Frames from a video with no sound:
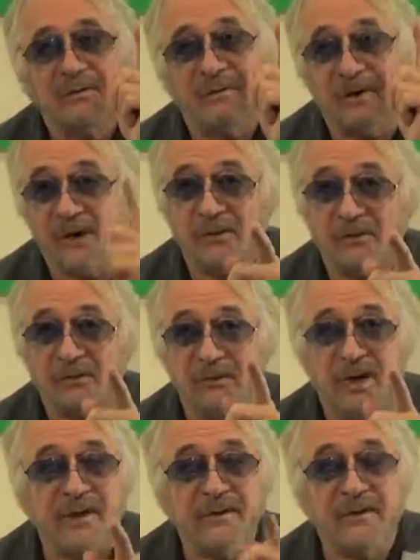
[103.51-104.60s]
the killer,
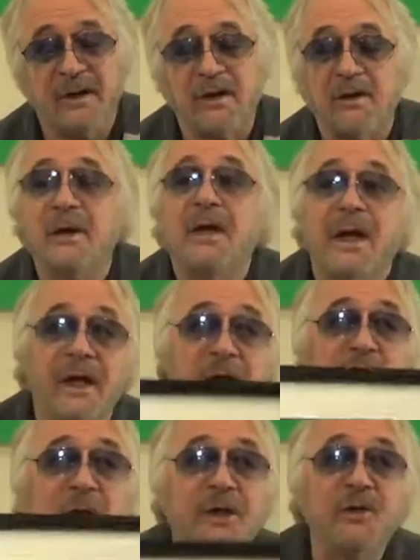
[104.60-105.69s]
I think.
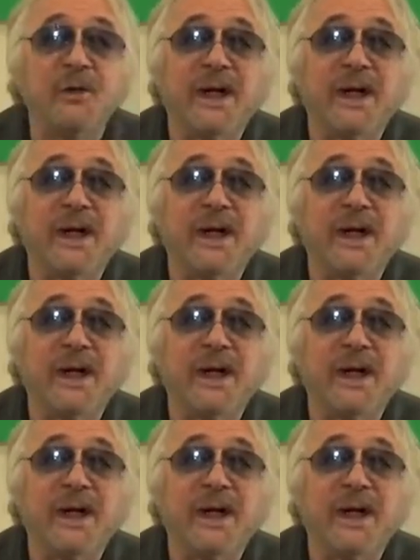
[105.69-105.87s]
Anyway, you